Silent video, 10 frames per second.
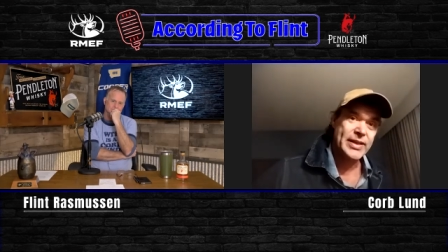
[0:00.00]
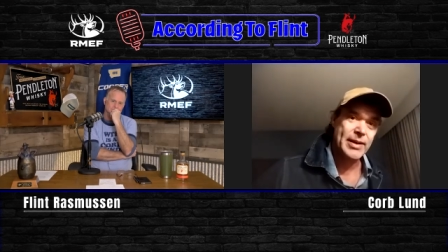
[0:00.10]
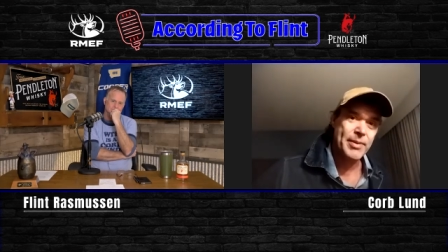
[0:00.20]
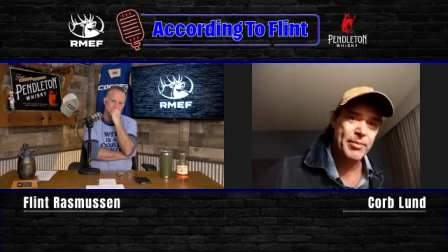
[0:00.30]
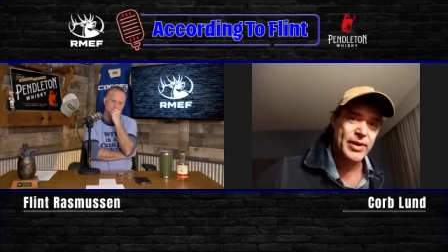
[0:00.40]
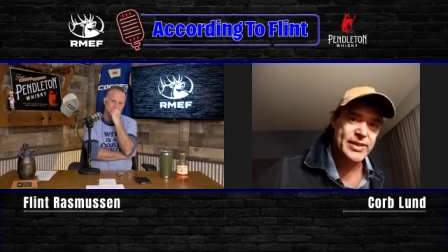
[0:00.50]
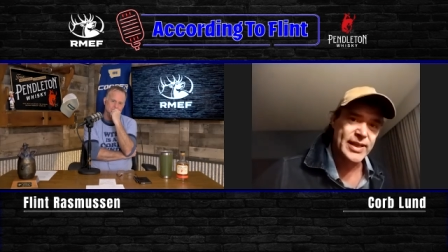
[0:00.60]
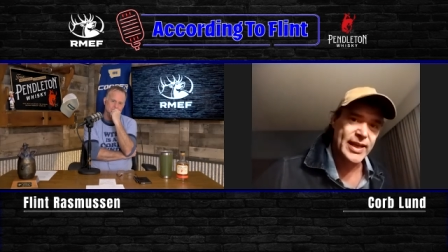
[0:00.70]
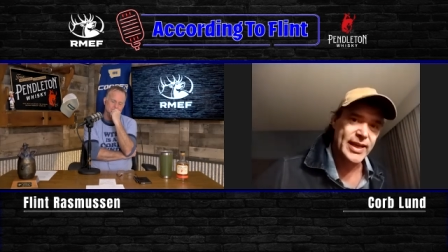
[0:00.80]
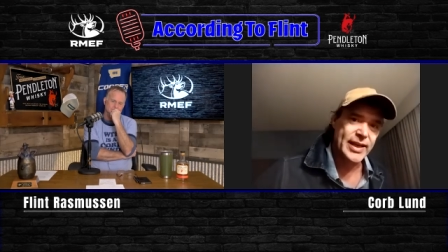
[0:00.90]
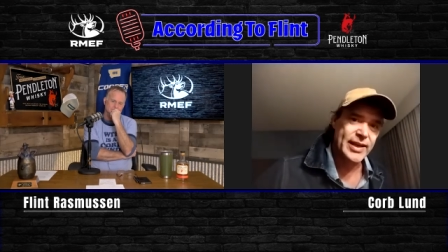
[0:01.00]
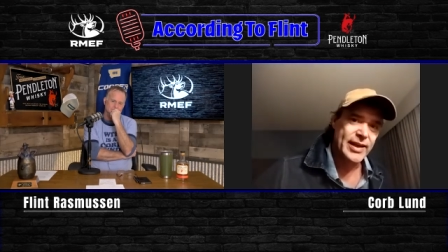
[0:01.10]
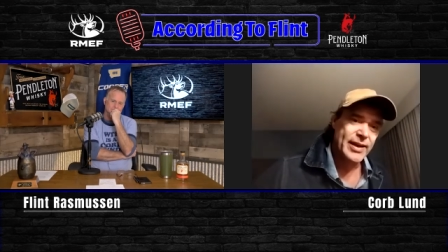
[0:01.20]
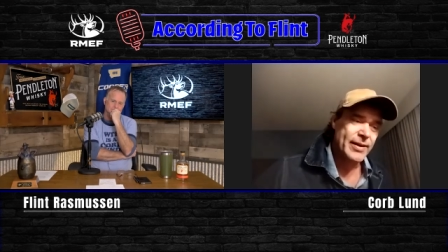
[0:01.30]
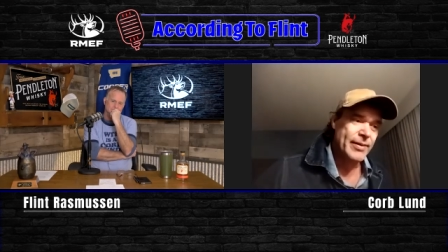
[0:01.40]
because i remember as a
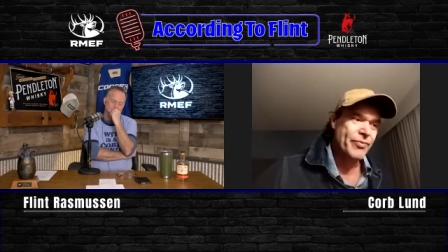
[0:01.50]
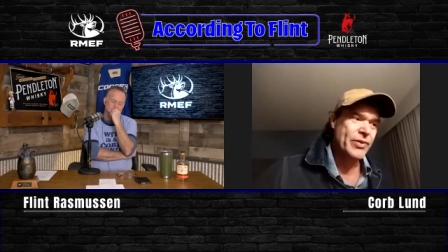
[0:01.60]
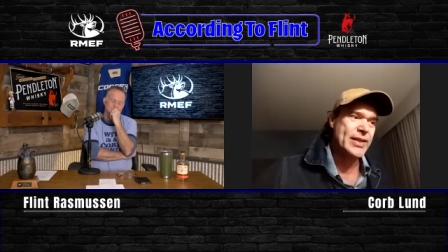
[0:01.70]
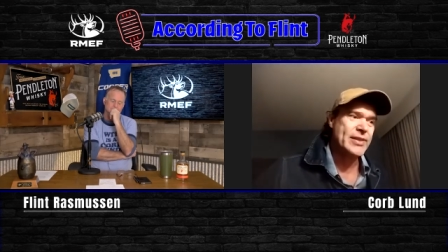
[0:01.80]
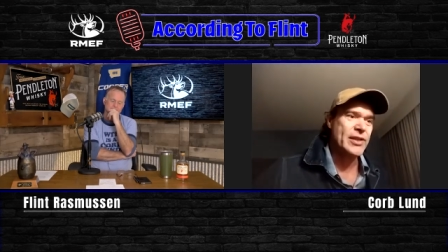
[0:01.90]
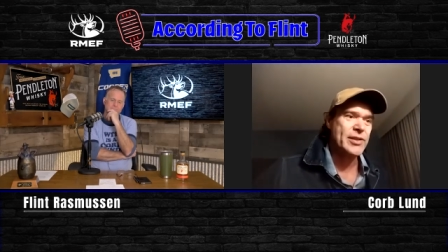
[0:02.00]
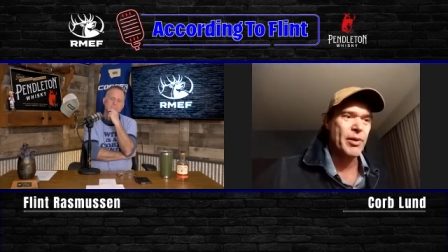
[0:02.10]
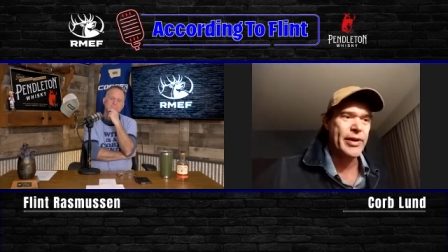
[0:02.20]
kid listening to